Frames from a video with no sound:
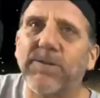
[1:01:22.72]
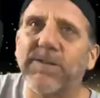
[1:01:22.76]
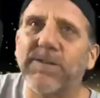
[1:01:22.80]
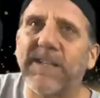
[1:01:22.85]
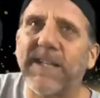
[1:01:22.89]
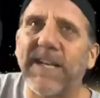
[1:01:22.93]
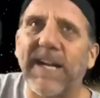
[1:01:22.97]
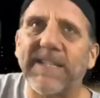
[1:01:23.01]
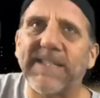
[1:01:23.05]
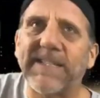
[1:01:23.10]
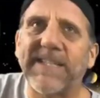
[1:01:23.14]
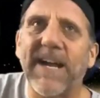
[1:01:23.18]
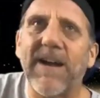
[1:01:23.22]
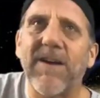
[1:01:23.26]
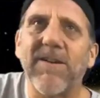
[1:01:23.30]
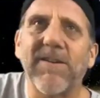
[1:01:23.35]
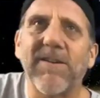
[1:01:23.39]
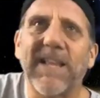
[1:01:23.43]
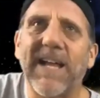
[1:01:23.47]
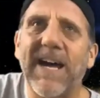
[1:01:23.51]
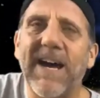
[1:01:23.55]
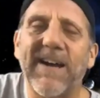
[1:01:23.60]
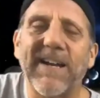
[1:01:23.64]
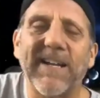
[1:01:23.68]
on
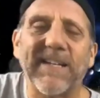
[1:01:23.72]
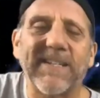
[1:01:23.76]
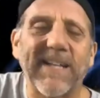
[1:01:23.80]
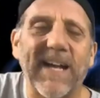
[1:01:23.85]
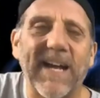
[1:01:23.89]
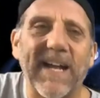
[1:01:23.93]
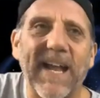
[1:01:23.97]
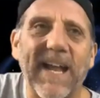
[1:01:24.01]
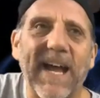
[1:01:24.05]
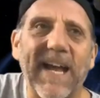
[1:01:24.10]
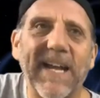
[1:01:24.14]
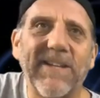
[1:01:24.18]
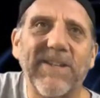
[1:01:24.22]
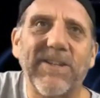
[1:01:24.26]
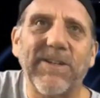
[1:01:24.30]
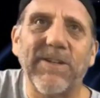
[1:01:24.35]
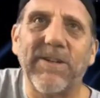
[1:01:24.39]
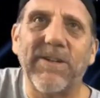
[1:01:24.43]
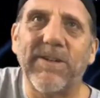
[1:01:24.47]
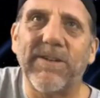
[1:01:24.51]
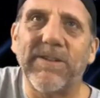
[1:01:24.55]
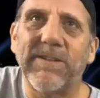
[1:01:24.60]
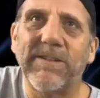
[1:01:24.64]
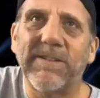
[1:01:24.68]
SoundCloud. It's on
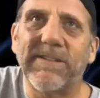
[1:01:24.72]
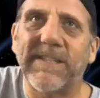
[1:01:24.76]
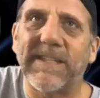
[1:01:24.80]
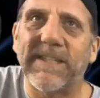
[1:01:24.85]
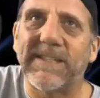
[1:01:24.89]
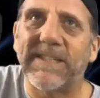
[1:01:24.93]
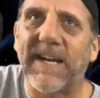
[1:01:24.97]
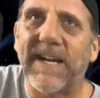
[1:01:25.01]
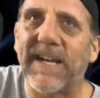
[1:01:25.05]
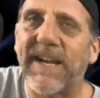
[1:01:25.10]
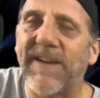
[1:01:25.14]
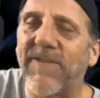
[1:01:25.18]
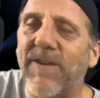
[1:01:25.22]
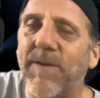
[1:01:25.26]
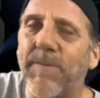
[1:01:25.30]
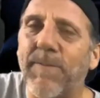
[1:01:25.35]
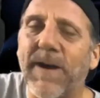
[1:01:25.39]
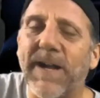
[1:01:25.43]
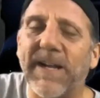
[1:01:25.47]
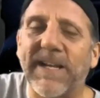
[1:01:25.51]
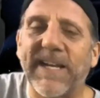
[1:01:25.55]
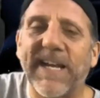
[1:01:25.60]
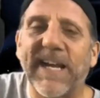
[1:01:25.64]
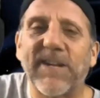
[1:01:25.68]
iTunes. It's on every
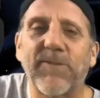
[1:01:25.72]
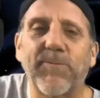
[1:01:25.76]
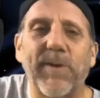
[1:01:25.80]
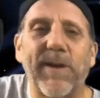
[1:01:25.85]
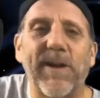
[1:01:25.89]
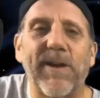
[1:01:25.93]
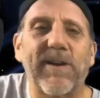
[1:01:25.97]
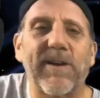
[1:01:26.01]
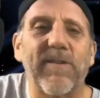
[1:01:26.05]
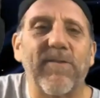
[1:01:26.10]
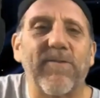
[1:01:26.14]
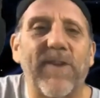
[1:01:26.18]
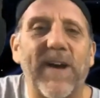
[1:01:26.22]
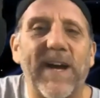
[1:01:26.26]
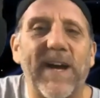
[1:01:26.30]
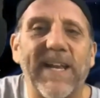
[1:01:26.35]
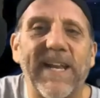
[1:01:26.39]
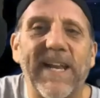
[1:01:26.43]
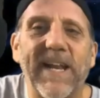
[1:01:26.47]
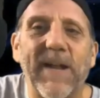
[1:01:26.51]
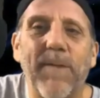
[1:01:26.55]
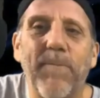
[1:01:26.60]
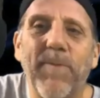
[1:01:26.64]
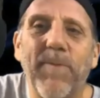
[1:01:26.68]
podcast player can find
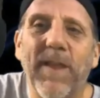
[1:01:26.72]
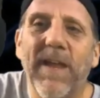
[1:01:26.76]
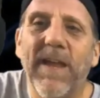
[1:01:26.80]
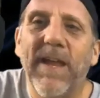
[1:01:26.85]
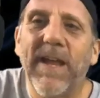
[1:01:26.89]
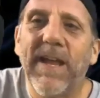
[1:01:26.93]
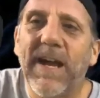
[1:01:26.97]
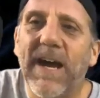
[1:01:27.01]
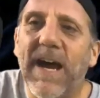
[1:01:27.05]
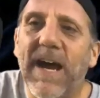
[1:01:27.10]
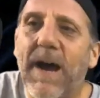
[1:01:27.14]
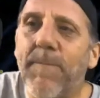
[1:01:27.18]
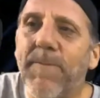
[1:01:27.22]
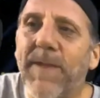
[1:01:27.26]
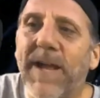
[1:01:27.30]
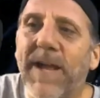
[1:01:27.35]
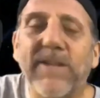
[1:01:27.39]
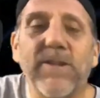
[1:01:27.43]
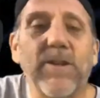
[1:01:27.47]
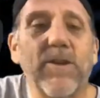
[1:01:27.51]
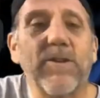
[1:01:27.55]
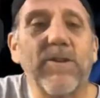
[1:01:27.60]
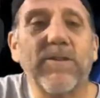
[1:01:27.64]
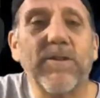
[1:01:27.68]
it. That's
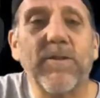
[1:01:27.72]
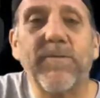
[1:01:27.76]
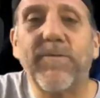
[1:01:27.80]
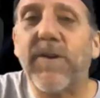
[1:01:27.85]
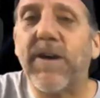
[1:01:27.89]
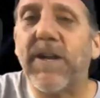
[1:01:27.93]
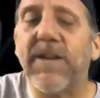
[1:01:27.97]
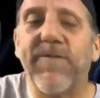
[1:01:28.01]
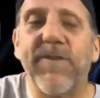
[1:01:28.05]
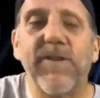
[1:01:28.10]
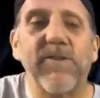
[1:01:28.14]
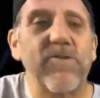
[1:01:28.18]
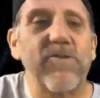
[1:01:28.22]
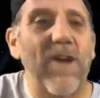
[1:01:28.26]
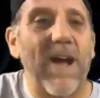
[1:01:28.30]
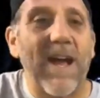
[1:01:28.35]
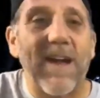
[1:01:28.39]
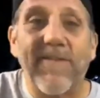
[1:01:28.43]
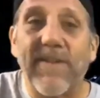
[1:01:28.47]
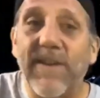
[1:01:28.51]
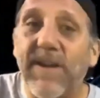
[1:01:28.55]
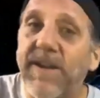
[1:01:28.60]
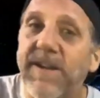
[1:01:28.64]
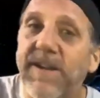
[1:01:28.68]
also fun if you're
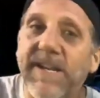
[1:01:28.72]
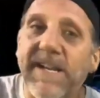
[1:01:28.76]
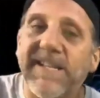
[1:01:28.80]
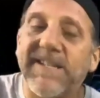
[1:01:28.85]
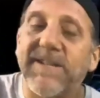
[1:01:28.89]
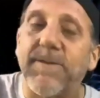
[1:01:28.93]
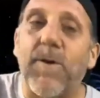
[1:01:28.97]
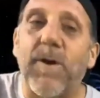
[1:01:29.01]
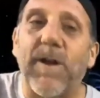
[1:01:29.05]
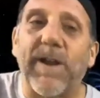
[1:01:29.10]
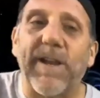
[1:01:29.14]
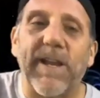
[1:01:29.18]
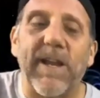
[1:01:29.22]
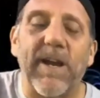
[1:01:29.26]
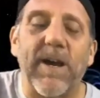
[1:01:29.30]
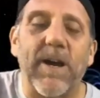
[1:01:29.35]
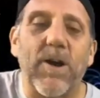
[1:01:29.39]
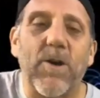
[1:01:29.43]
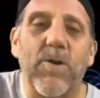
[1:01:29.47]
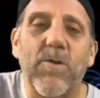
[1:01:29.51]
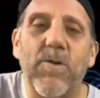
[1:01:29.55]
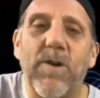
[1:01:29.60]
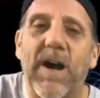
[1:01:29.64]
driving and you need some audio.